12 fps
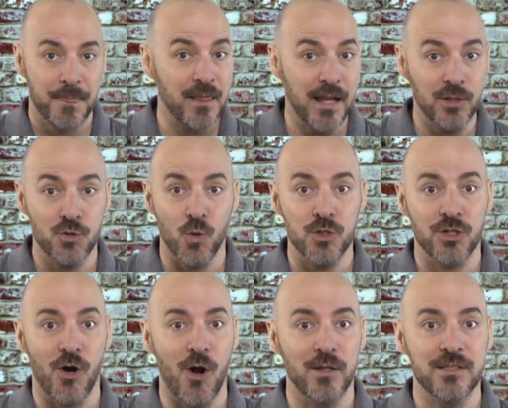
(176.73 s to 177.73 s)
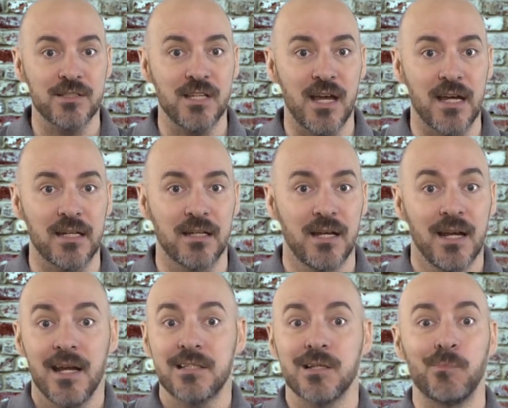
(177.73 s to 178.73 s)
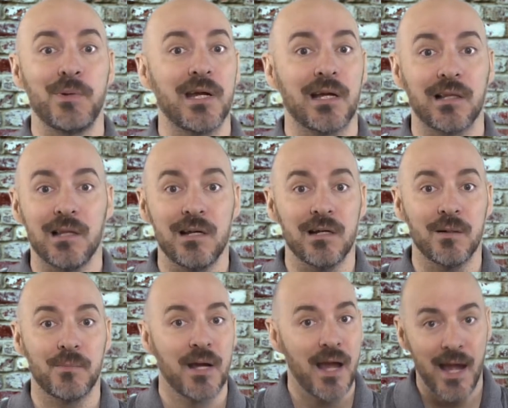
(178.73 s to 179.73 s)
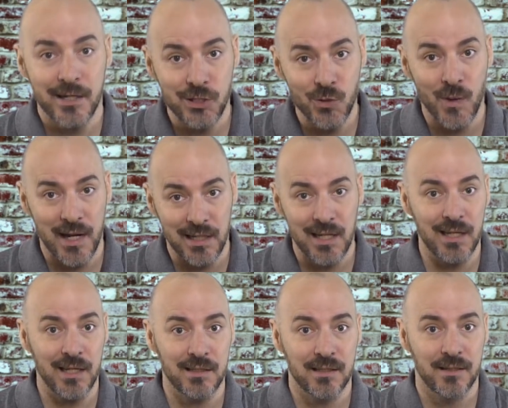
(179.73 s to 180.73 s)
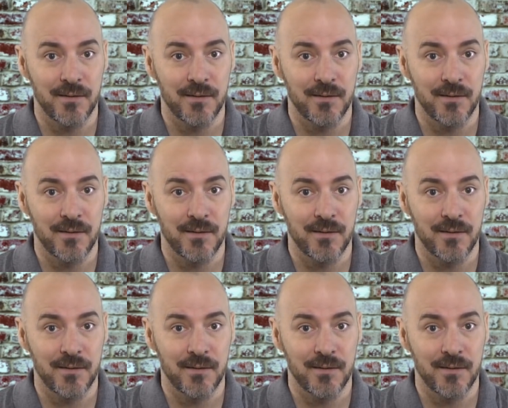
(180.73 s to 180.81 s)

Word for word: Like George Carlin said, "It's a big club, and you ain't in it."